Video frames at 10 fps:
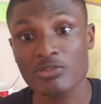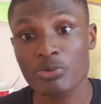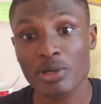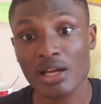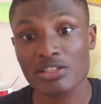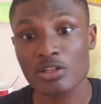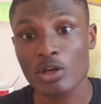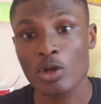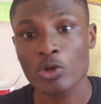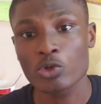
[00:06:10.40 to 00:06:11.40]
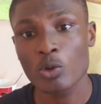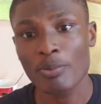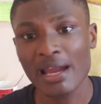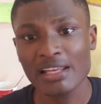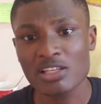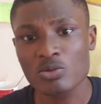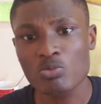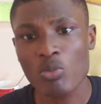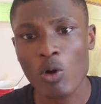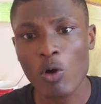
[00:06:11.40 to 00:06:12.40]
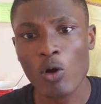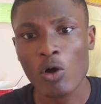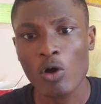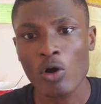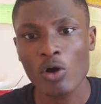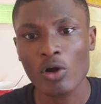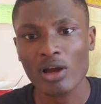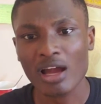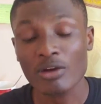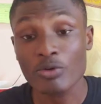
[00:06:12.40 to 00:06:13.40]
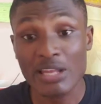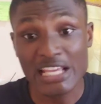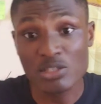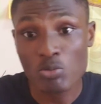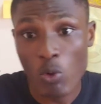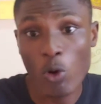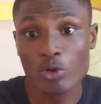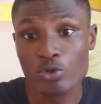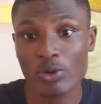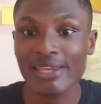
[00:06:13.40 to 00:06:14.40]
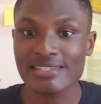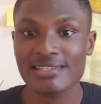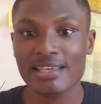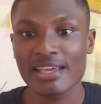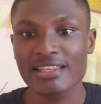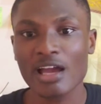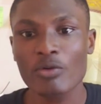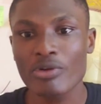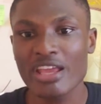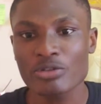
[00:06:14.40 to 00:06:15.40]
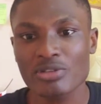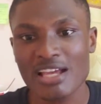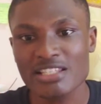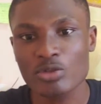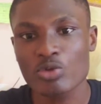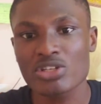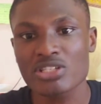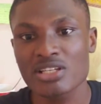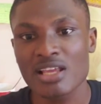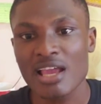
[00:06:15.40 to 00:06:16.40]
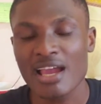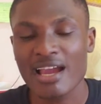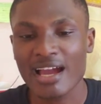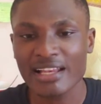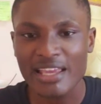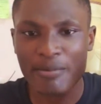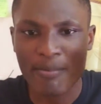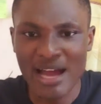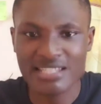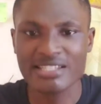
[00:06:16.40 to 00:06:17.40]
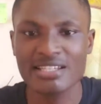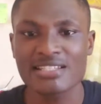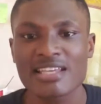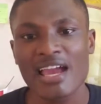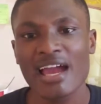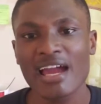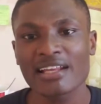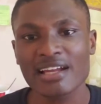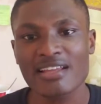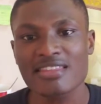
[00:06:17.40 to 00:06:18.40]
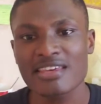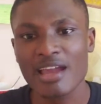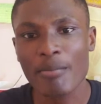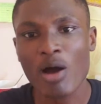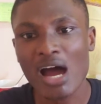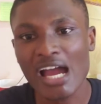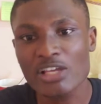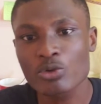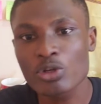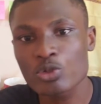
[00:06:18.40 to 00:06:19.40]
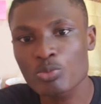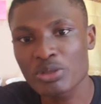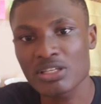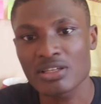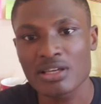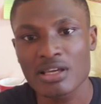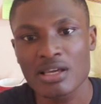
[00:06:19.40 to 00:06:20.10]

product, your mind is more, can relate more to it. It can relate to that situation, can imagine it, and can think about how it's going to be.